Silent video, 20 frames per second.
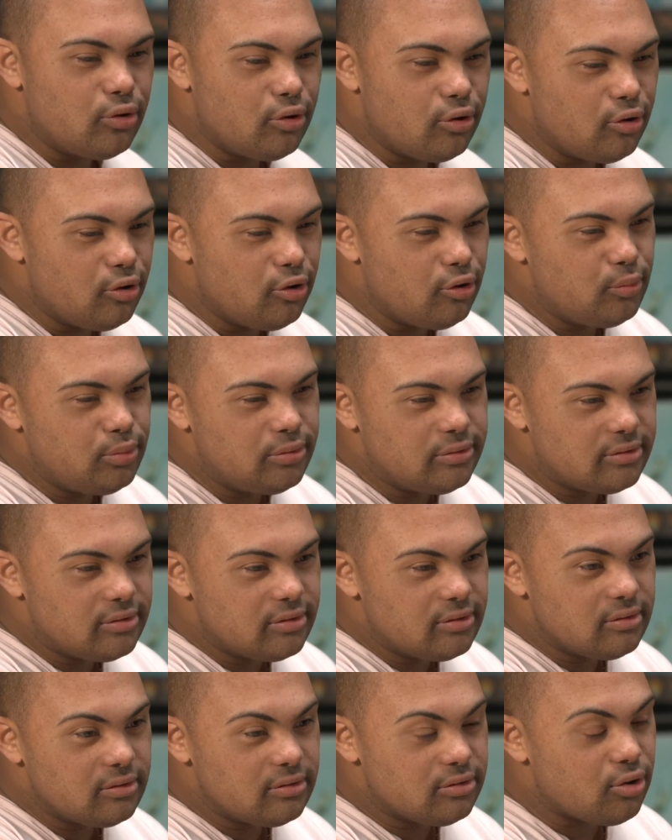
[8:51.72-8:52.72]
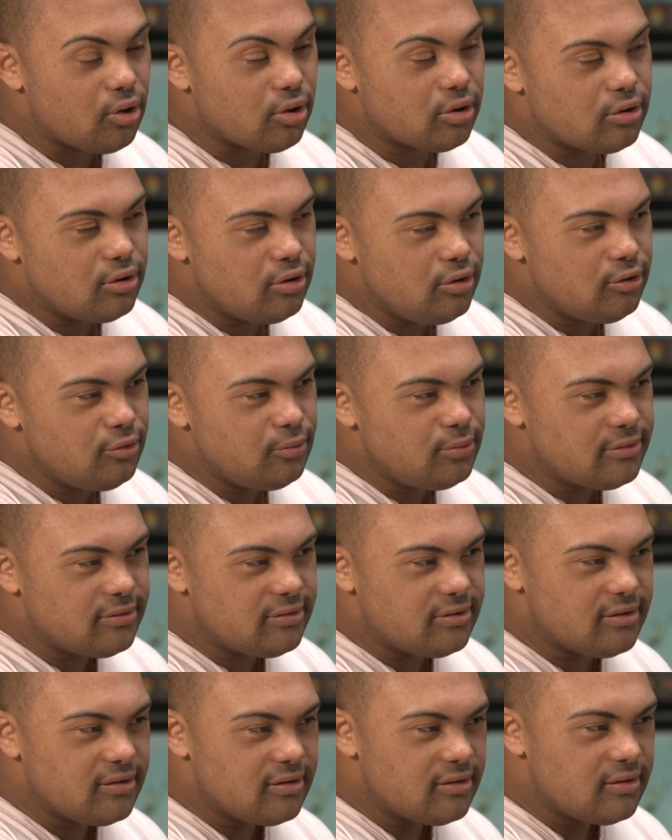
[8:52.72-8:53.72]
Herbs duck
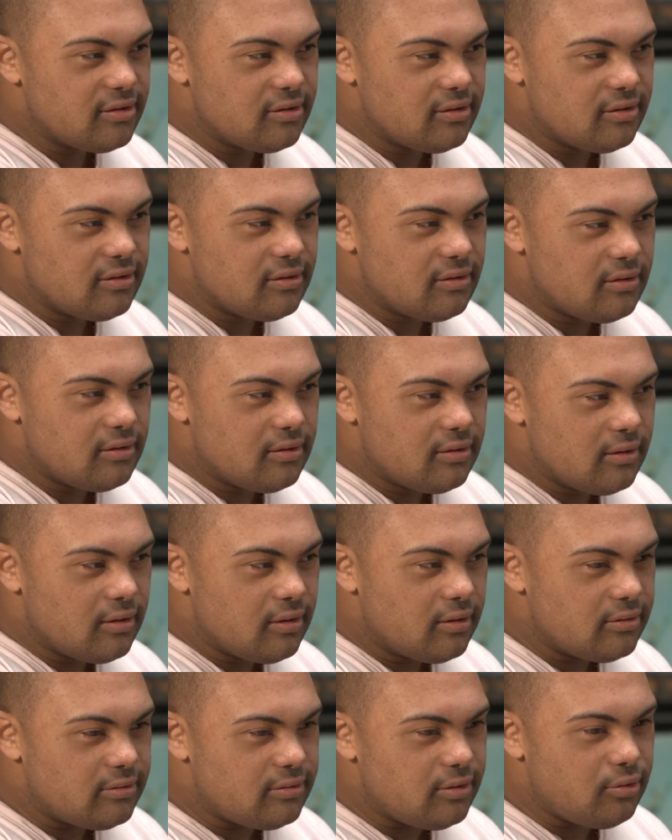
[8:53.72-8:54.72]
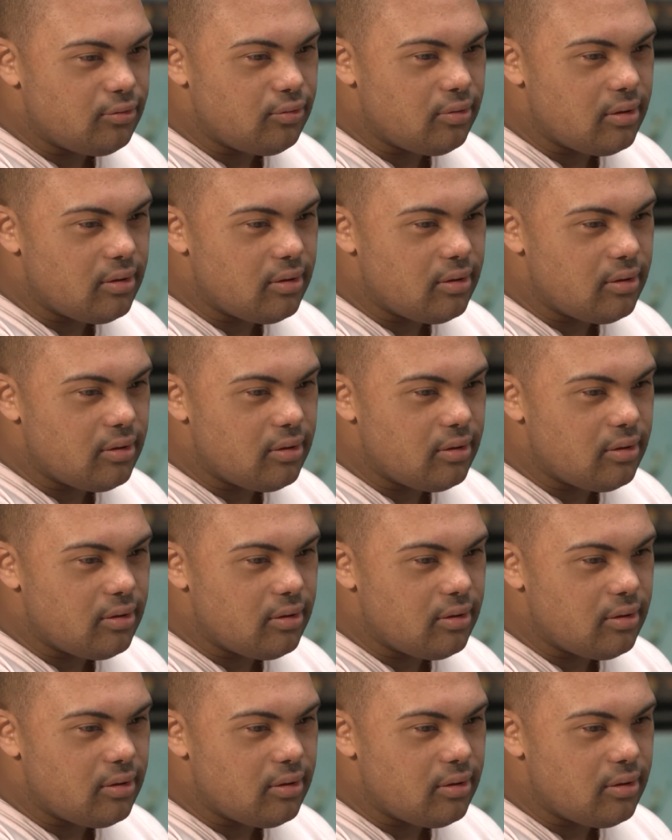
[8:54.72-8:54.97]
cubes. So,